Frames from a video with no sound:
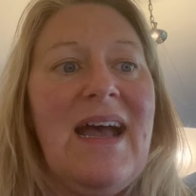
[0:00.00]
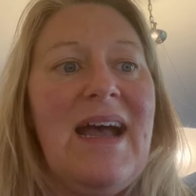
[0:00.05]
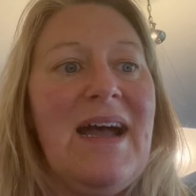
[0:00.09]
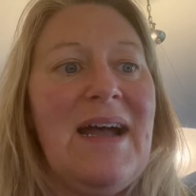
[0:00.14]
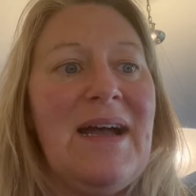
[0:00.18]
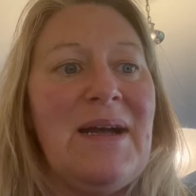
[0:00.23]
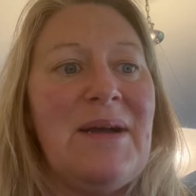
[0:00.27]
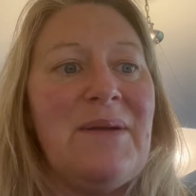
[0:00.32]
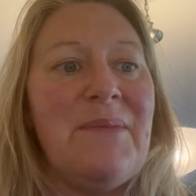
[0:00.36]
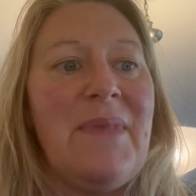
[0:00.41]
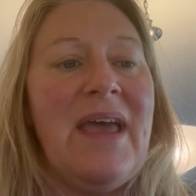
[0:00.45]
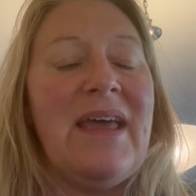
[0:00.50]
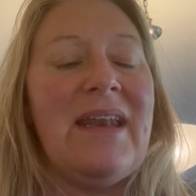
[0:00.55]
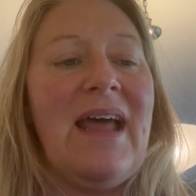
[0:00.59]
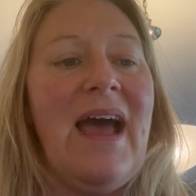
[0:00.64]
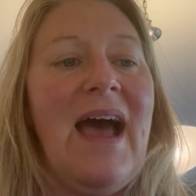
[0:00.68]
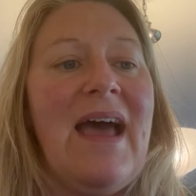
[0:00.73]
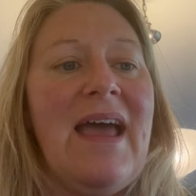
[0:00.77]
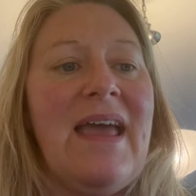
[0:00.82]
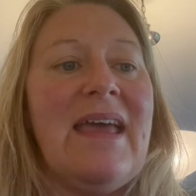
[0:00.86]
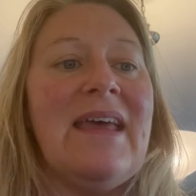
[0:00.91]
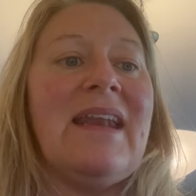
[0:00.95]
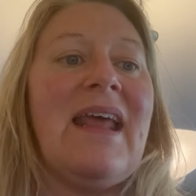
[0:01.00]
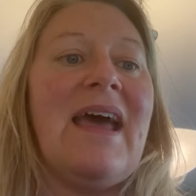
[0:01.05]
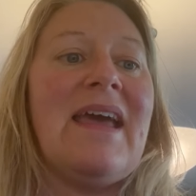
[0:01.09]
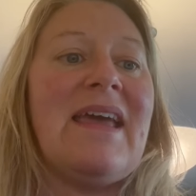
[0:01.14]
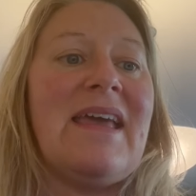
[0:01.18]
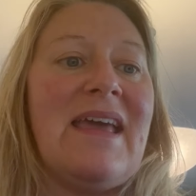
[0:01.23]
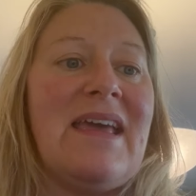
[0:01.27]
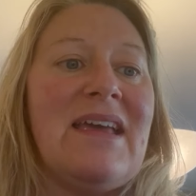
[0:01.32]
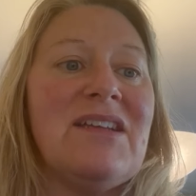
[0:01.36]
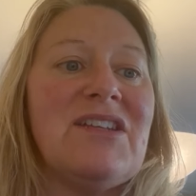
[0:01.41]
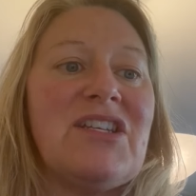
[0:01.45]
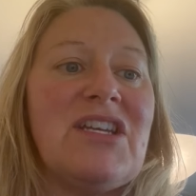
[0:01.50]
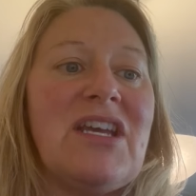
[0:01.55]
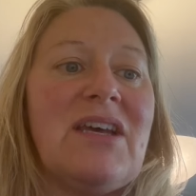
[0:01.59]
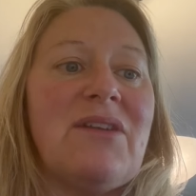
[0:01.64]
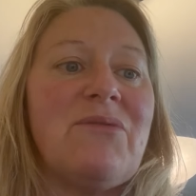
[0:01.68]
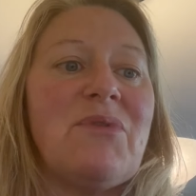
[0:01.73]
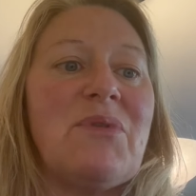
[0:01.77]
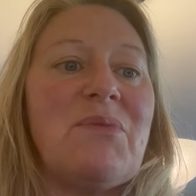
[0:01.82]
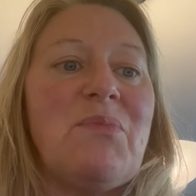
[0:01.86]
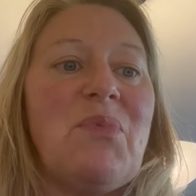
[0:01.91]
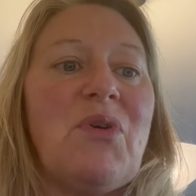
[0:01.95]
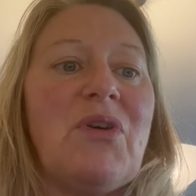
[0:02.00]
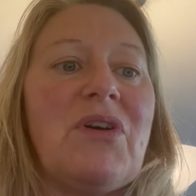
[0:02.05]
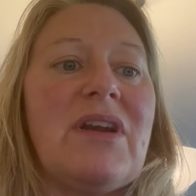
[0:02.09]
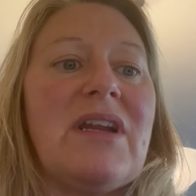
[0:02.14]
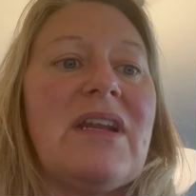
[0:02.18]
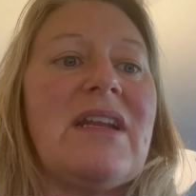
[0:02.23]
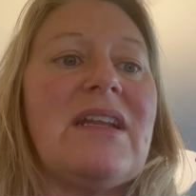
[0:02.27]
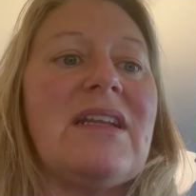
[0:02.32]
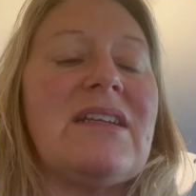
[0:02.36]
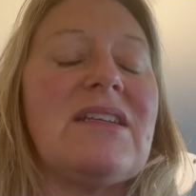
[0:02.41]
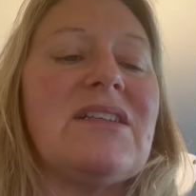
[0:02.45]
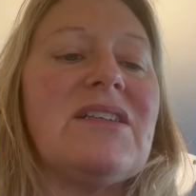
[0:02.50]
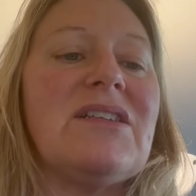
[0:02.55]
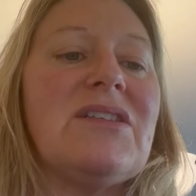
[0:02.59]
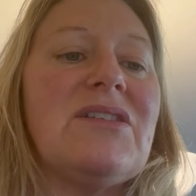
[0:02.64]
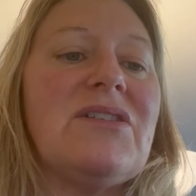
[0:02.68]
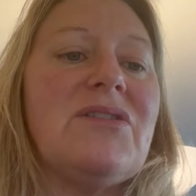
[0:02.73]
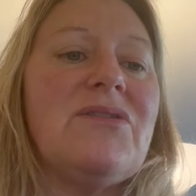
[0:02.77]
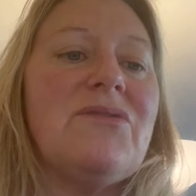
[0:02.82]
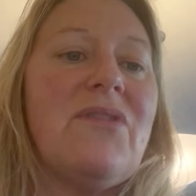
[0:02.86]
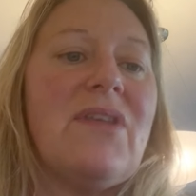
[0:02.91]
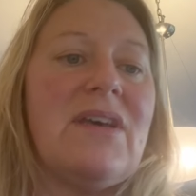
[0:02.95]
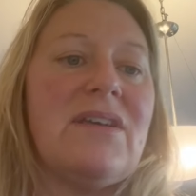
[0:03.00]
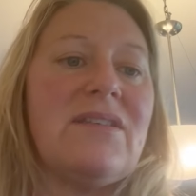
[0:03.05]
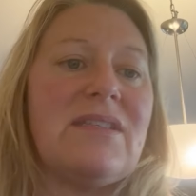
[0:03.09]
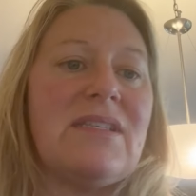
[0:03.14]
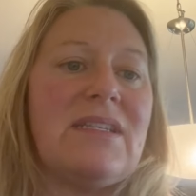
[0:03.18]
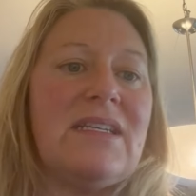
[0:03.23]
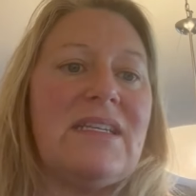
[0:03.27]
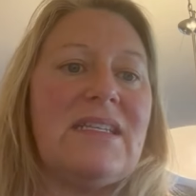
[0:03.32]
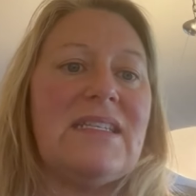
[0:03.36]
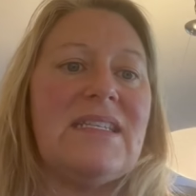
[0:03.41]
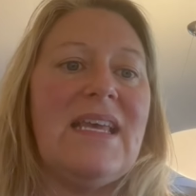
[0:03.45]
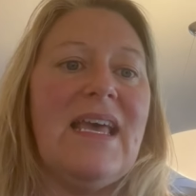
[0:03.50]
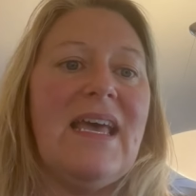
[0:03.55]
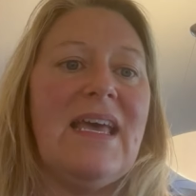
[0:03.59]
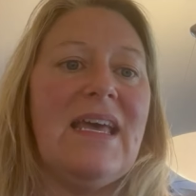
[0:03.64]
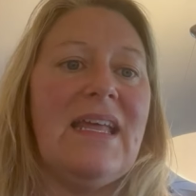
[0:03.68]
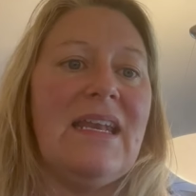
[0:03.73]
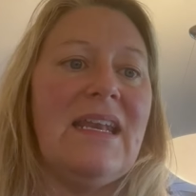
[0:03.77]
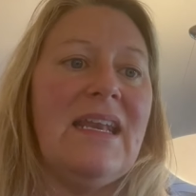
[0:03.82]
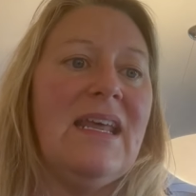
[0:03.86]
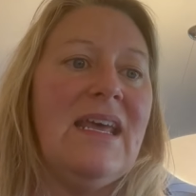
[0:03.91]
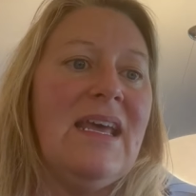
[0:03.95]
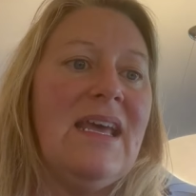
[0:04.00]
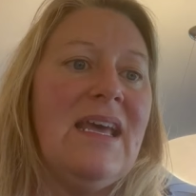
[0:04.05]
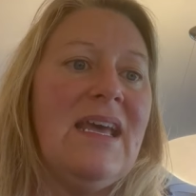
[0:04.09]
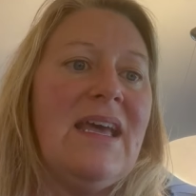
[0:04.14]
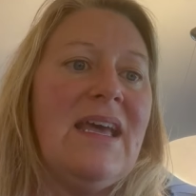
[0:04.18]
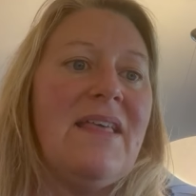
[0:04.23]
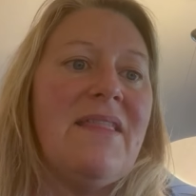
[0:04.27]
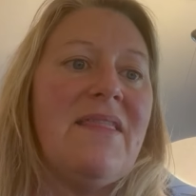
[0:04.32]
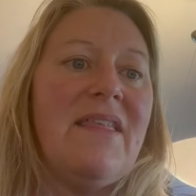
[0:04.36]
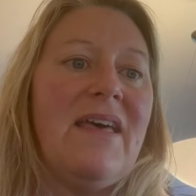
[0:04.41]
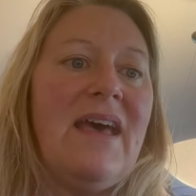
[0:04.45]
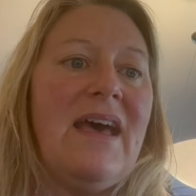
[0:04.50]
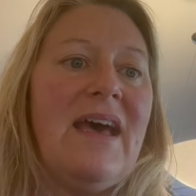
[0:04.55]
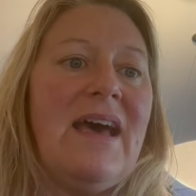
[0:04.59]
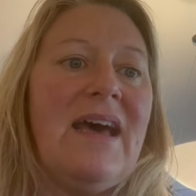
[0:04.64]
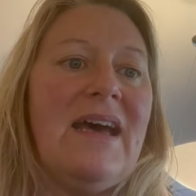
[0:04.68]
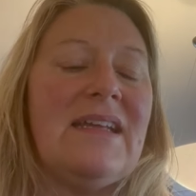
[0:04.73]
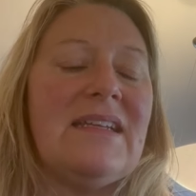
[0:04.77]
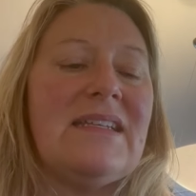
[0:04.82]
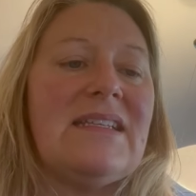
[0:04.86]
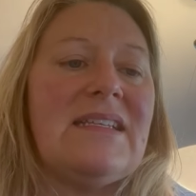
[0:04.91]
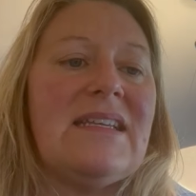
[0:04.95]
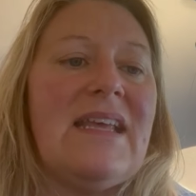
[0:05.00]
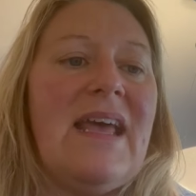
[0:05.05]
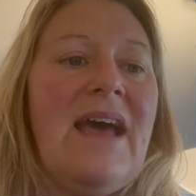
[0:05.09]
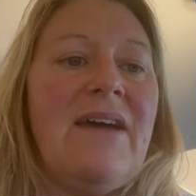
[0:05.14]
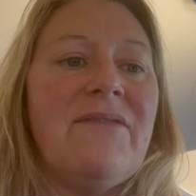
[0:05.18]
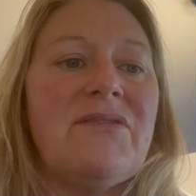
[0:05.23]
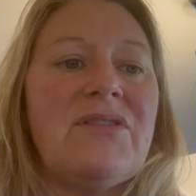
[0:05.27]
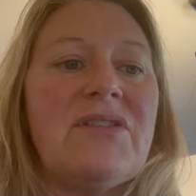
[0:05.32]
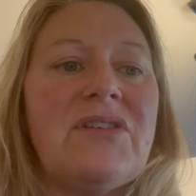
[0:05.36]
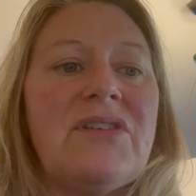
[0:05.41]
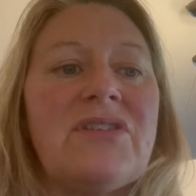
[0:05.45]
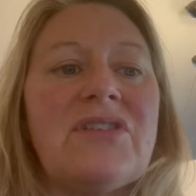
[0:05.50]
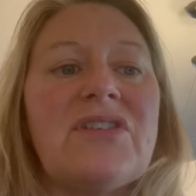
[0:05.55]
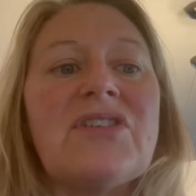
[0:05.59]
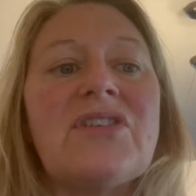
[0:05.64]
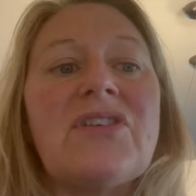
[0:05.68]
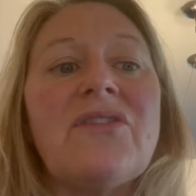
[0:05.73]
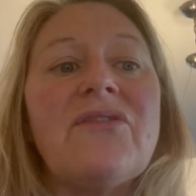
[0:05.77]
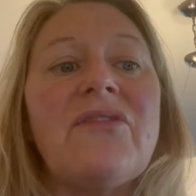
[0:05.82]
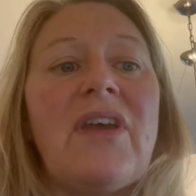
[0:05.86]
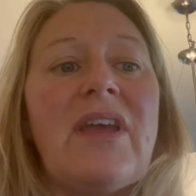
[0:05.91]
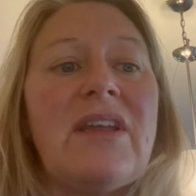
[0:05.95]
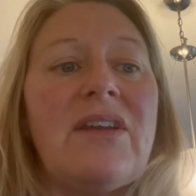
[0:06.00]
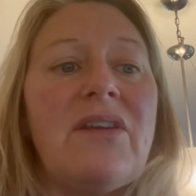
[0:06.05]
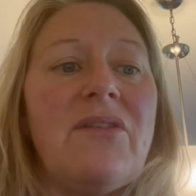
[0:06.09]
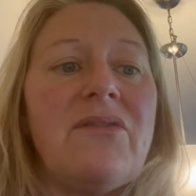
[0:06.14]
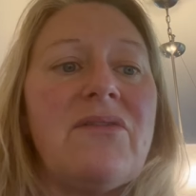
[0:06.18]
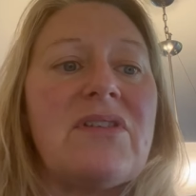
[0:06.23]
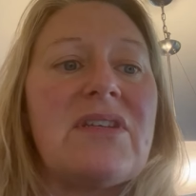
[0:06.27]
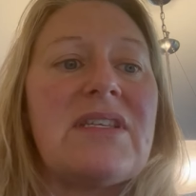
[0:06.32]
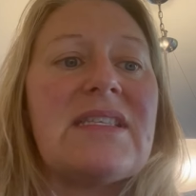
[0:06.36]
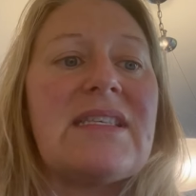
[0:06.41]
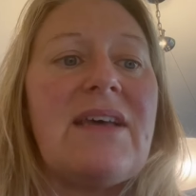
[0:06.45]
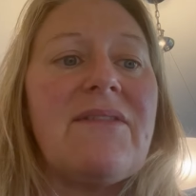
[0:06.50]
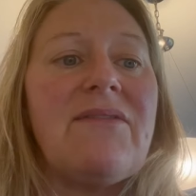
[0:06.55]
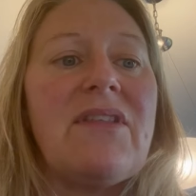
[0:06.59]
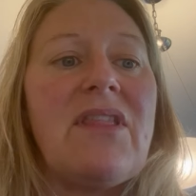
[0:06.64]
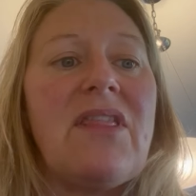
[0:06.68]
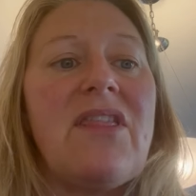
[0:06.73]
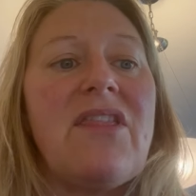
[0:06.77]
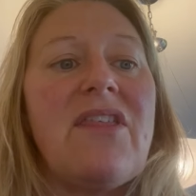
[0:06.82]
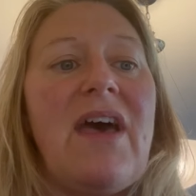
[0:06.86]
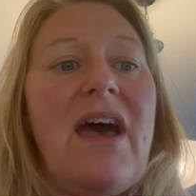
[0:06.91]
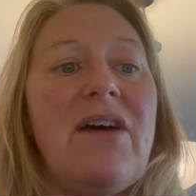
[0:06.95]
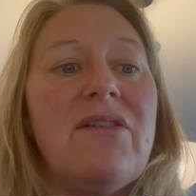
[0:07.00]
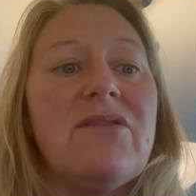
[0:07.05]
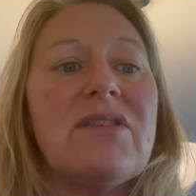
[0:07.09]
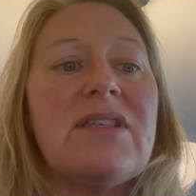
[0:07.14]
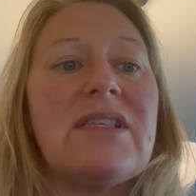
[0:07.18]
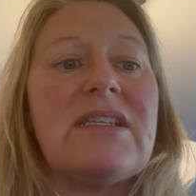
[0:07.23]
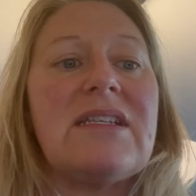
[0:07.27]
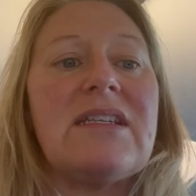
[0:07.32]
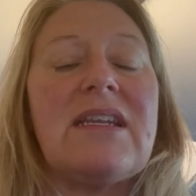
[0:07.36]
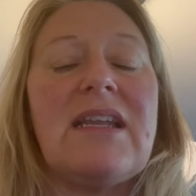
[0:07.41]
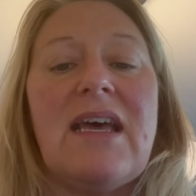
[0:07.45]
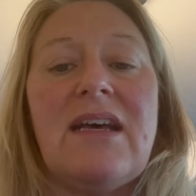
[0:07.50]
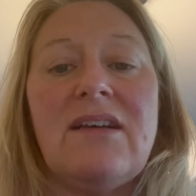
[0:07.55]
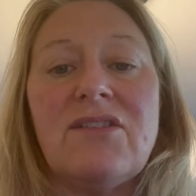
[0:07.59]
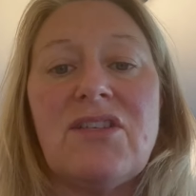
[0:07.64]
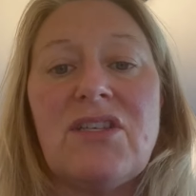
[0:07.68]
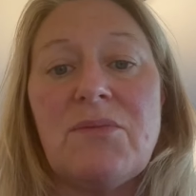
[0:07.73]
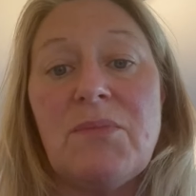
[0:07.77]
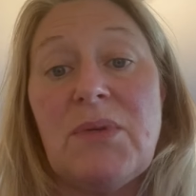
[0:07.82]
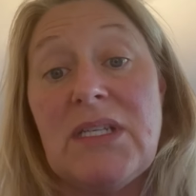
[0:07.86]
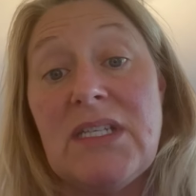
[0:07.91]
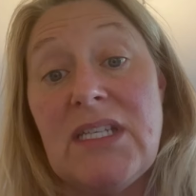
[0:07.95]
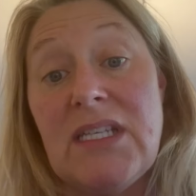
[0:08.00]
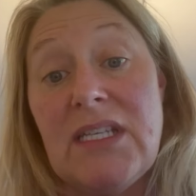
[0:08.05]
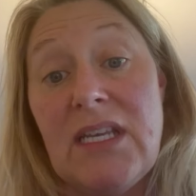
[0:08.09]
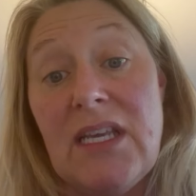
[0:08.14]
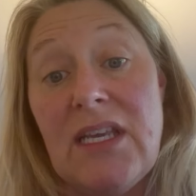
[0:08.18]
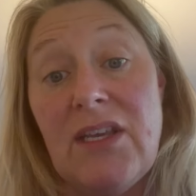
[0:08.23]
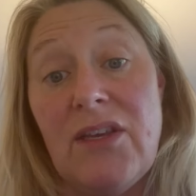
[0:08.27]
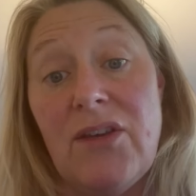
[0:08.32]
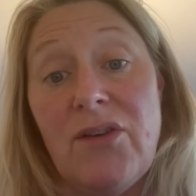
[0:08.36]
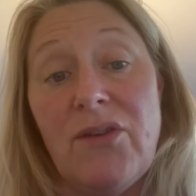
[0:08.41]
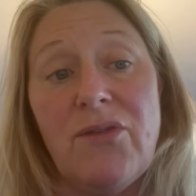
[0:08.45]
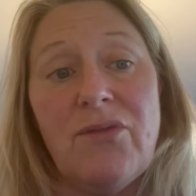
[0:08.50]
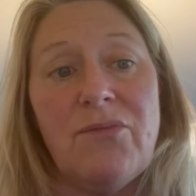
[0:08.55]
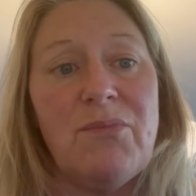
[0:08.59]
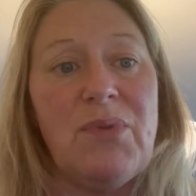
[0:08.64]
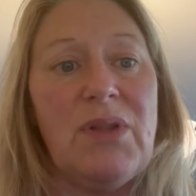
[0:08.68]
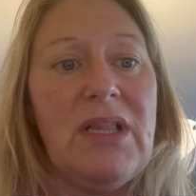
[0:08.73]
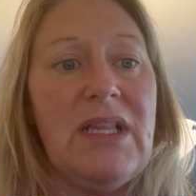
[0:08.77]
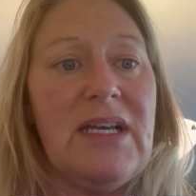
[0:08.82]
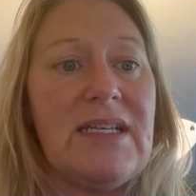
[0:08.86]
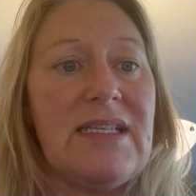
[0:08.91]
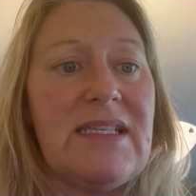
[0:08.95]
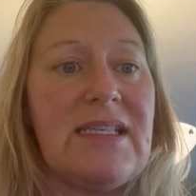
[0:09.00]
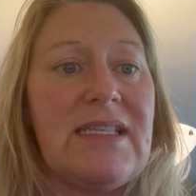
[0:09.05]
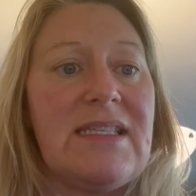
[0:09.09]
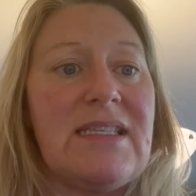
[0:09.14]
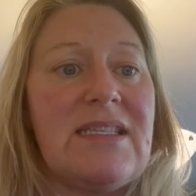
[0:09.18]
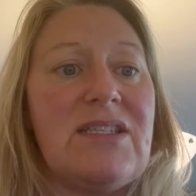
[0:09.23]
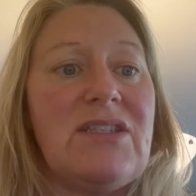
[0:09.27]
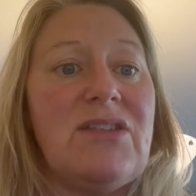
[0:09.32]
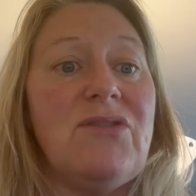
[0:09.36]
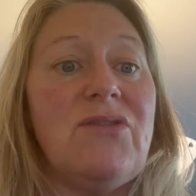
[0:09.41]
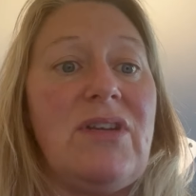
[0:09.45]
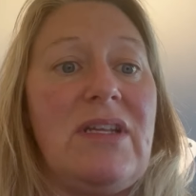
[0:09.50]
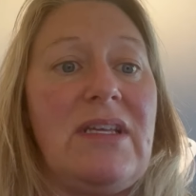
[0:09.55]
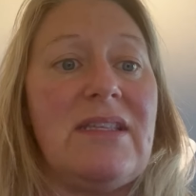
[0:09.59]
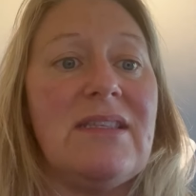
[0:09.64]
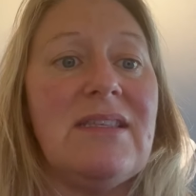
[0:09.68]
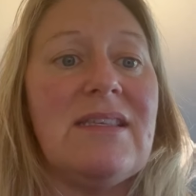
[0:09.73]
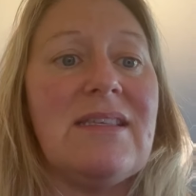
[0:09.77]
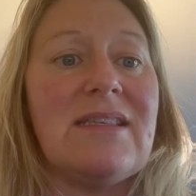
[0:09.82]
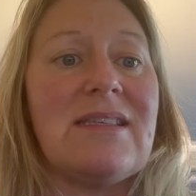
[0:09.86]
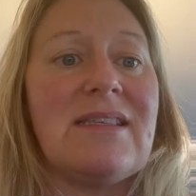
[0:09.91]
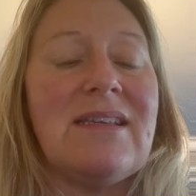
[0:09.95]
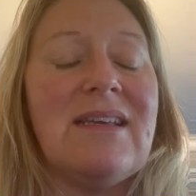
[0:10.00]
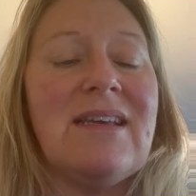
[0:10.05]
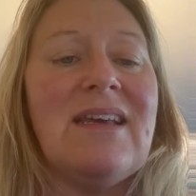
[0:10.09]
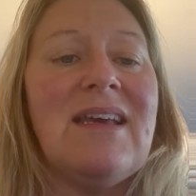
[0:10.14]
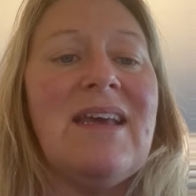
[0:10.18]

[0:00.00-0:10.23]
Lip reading: And NIH had reported in 2010 that after surveying over 7,000 LGBTQ plus students,